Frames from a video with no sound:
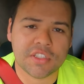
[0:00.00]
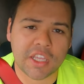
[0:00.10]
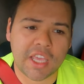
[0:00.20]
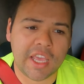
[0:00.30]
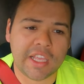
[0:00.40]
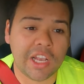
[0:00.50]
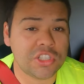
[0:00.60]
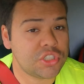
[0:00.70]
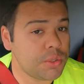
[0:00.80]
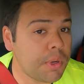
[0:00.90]
Okay,
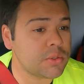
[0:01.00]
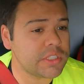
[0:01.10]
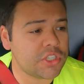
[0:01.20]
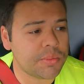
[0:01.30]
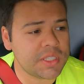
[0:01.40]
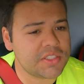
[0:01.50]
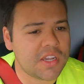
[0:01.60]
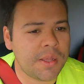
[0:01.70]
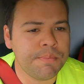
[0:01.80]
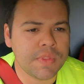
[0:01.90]
class 2 multi-drop this
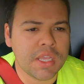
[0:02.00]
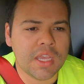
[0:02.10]
time,